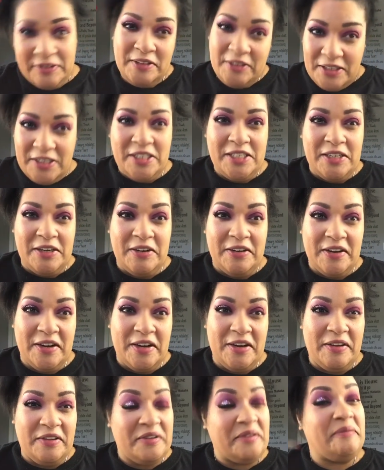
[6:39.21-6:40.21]

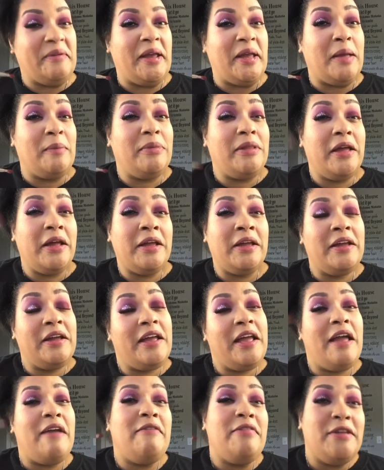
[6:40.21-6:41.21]
tutorial or makeup look
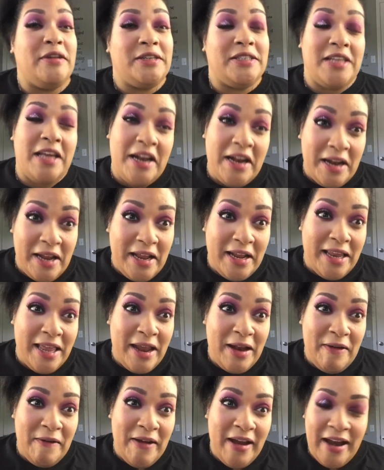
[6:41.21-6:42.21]
if there's not any
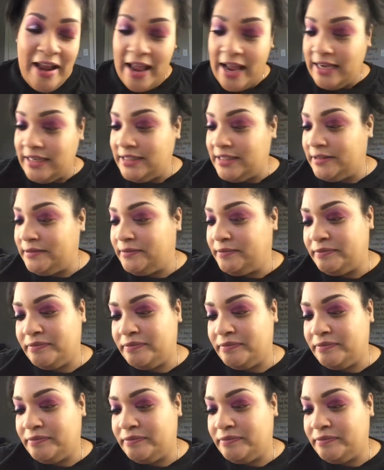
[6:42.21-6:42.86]
glitter in it.